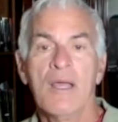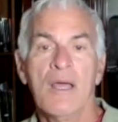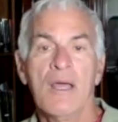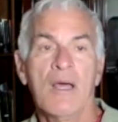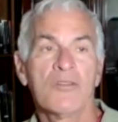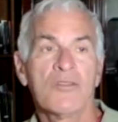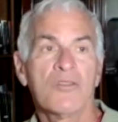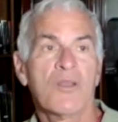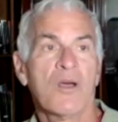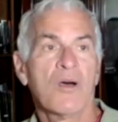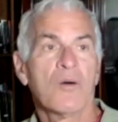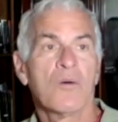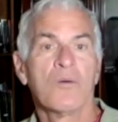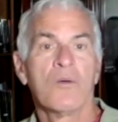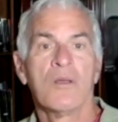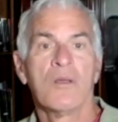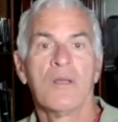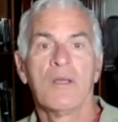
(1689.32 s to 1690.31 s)

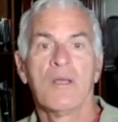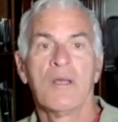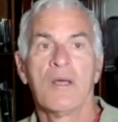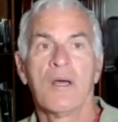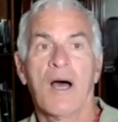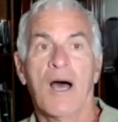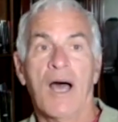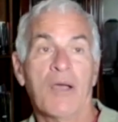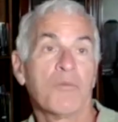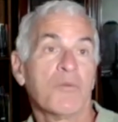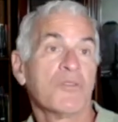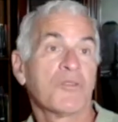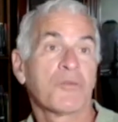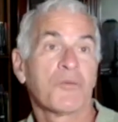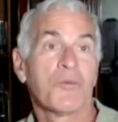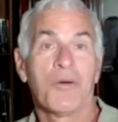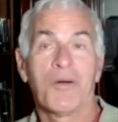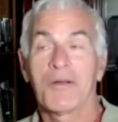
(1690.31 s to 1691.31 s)
So I was
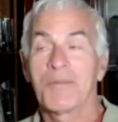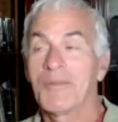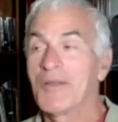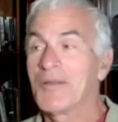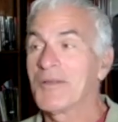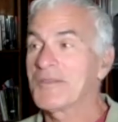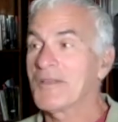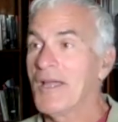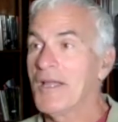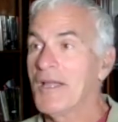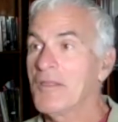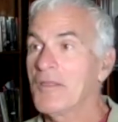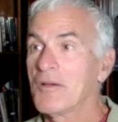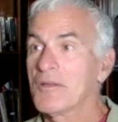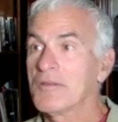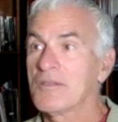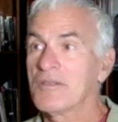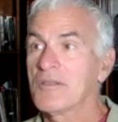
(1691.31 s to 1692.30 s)
wrong because I
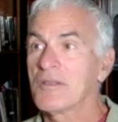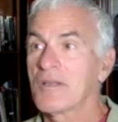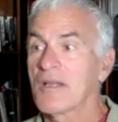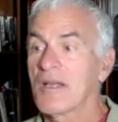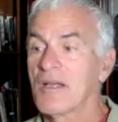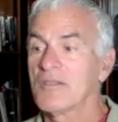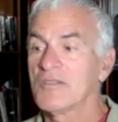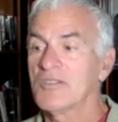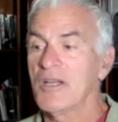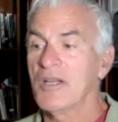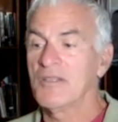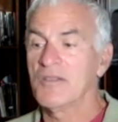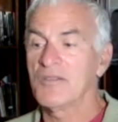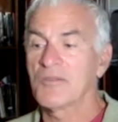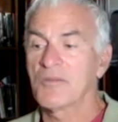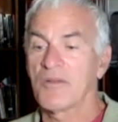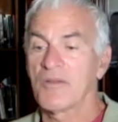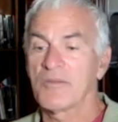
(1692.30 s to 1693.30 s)
thought the
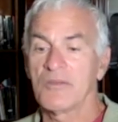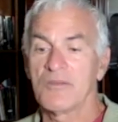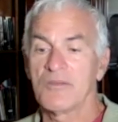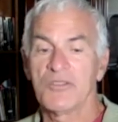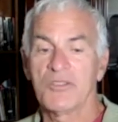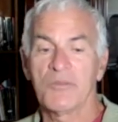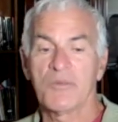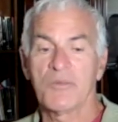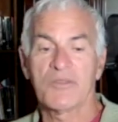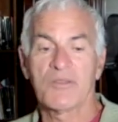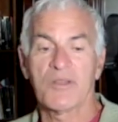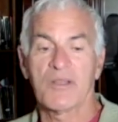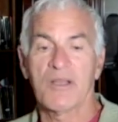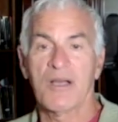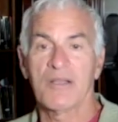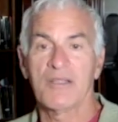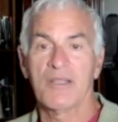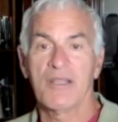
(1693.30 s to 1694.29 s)
Chinese Revolution was the
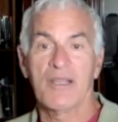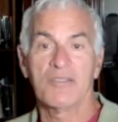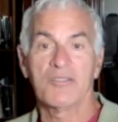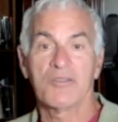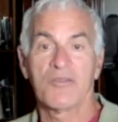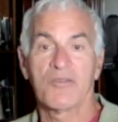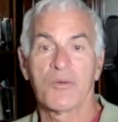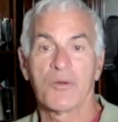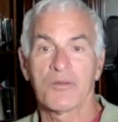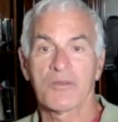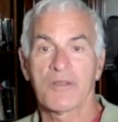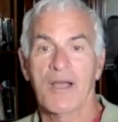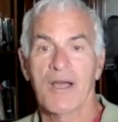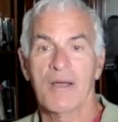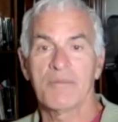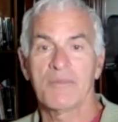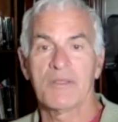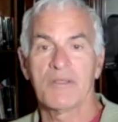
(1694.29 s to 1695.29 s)
cutting edge of world
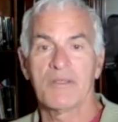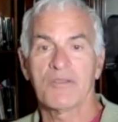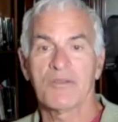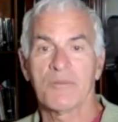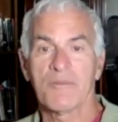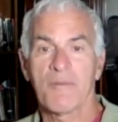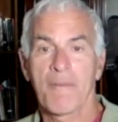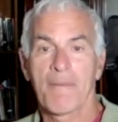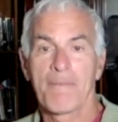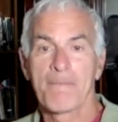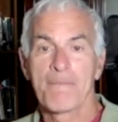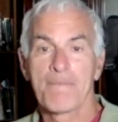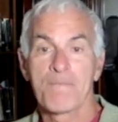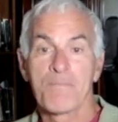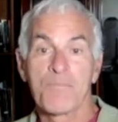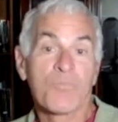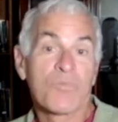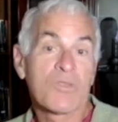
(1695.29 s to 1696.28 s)
communism.
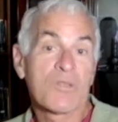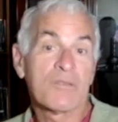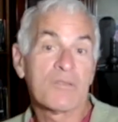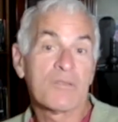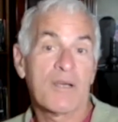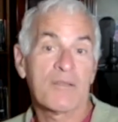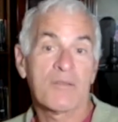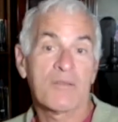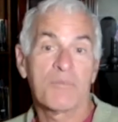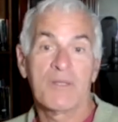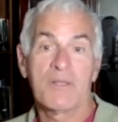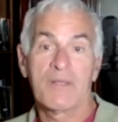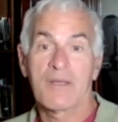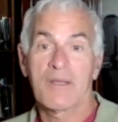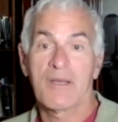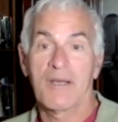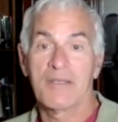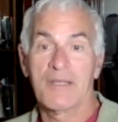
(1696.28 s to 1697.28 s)
Turned out to be the
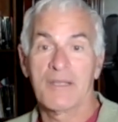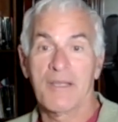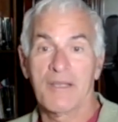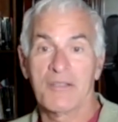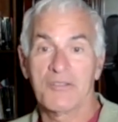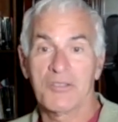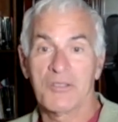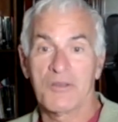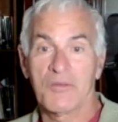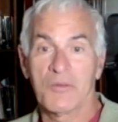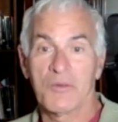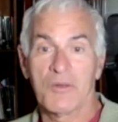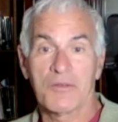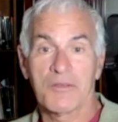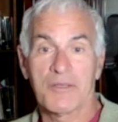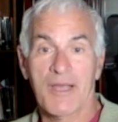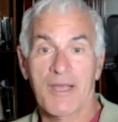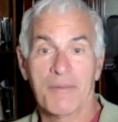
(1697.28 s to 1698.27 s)
cutting edge of
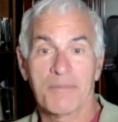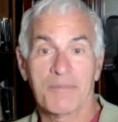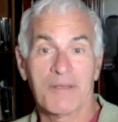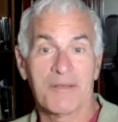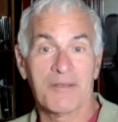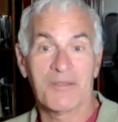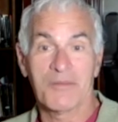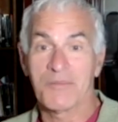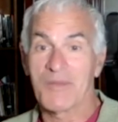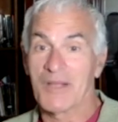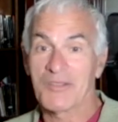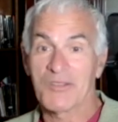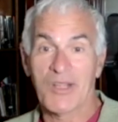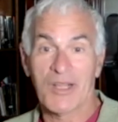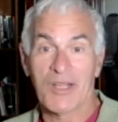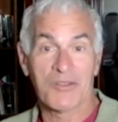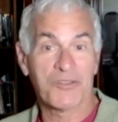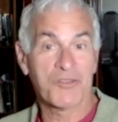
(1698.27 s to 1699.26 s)
world capitalism. That's
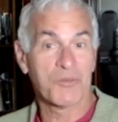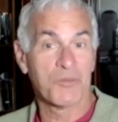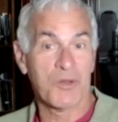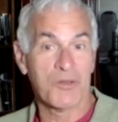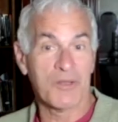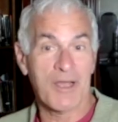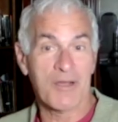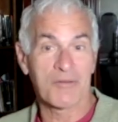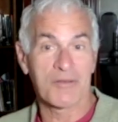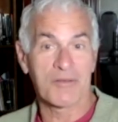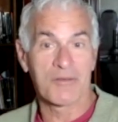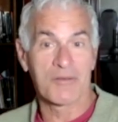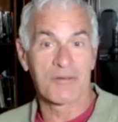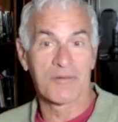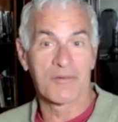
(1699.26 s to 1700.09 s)
not a small error.